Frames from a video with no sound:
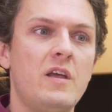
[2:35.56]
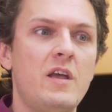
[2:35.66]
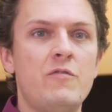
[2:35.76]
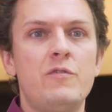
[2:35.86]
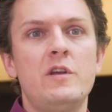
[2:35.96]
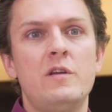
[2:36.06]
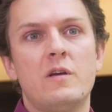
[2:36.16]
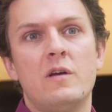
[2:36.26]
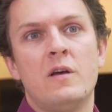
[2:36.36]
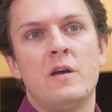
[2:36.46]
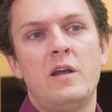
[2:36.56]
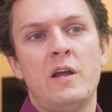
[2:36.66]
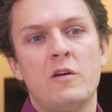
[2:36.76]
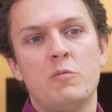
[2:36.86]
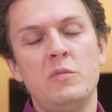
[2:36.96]
if we
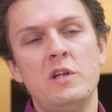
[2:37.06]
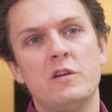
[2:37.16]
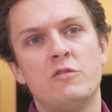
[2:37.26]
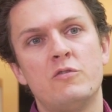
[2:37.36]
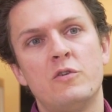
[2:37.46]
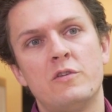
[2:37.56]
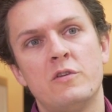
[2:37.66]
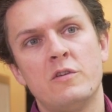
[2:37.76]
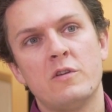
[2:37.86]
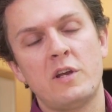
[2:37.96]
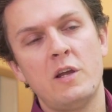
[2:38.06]
cannot meet a certain